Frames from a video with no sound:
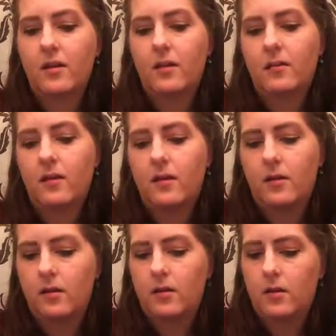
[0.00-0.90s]
out there.
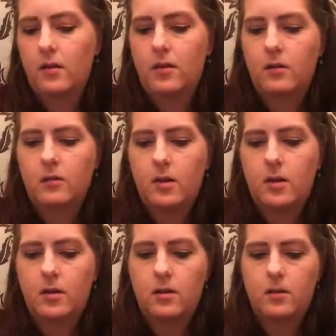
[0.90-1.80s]
I'm getting
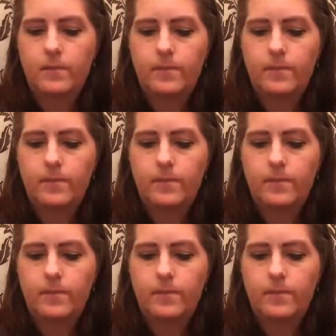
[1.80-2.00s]
it out.